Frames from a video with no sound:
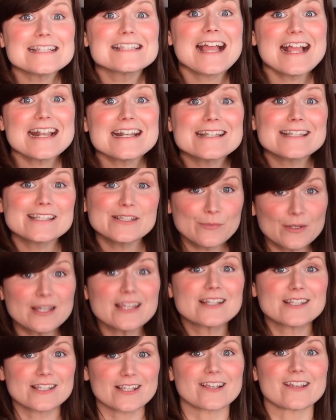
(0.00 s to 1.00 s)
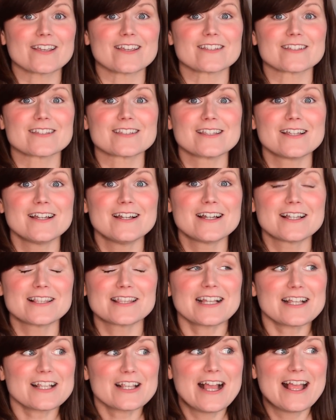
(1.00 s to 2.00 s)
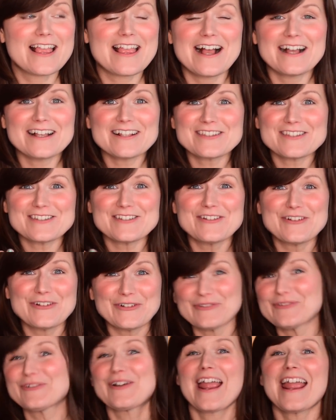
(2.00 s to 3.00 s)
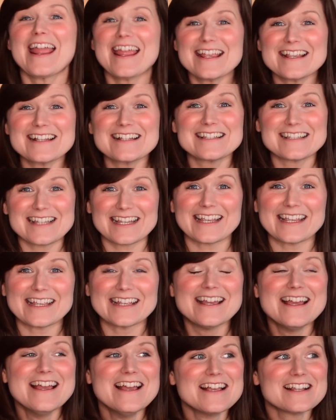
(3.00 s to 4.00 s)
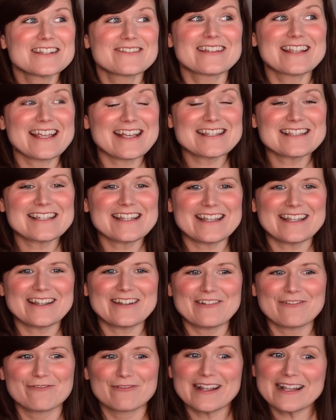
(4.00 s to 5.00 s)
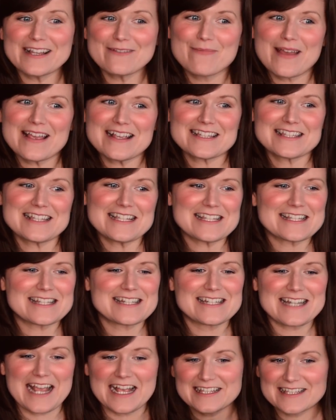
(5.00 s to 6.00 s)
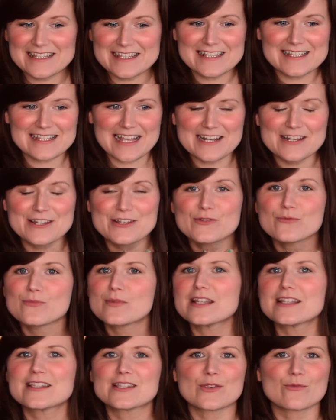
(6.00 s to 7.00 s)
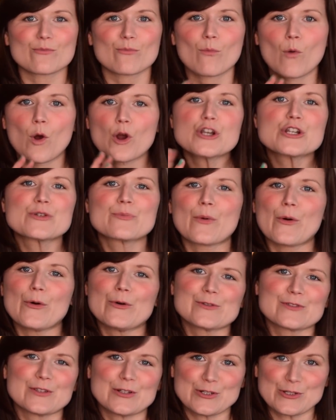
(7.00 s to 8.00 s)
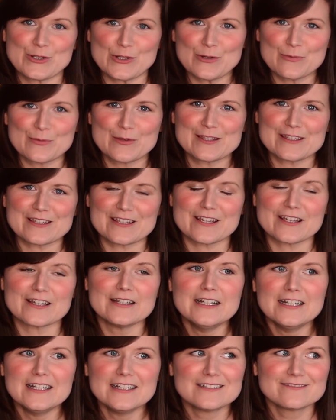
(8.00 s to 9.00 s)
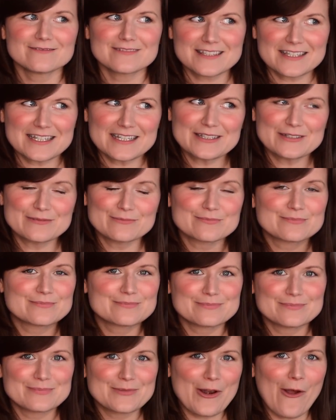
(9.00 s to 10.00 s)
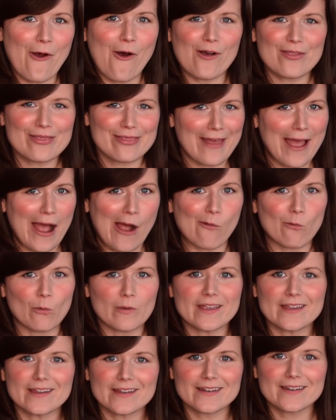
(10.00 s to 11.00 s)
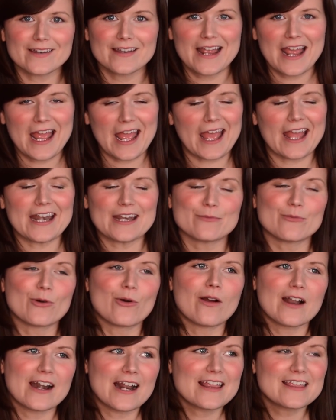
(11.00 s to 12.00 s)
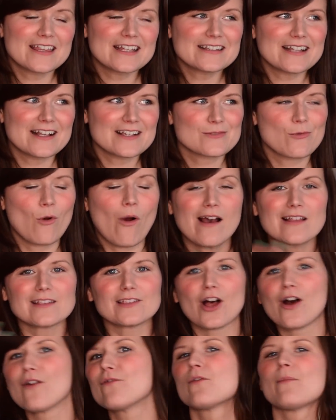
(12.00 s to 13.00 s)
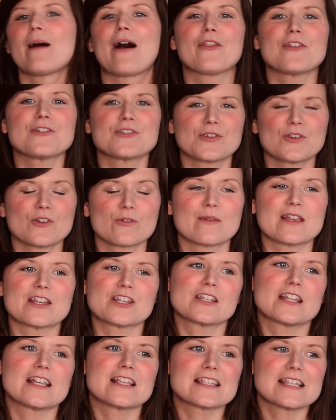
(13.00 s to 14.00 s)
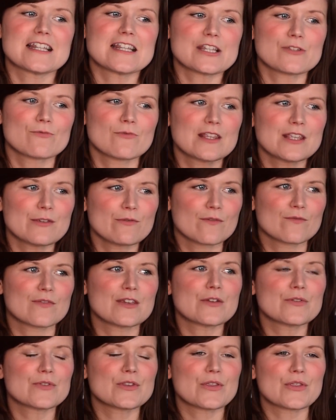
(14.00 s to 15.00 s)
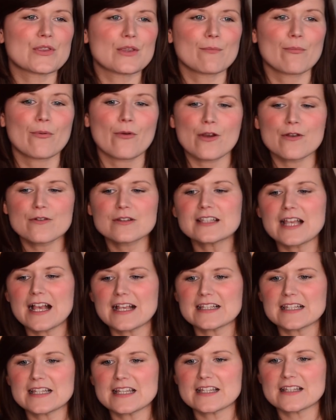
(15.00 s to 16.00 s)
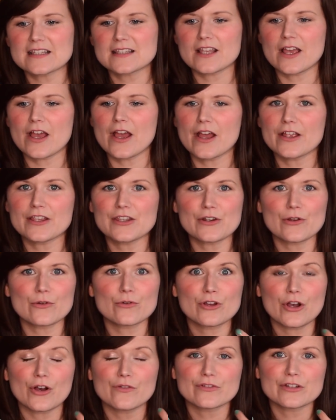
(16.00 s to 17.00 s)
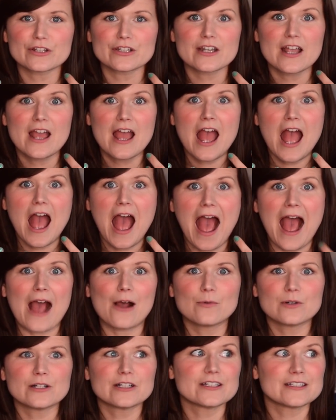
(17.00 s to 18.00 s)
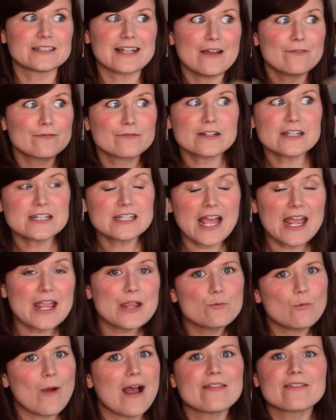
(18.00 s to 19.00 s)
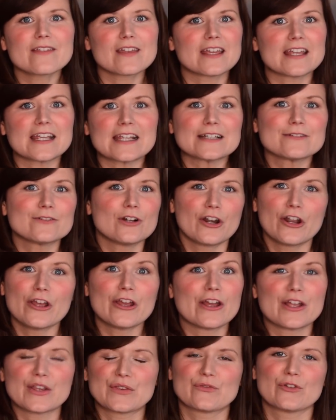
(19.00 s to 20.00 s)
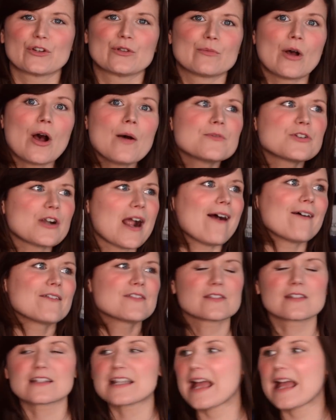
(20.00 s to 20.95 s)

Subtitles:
centimeters! That's crazy. So I guess it really makes these 10 centimeter mushballs on Jupiter seem not that weird anymore. And I think that's what I love about the Juno mission, is that it's really revealed that the processes that, you know, govern our everyday weather here on Earth, from updrafts and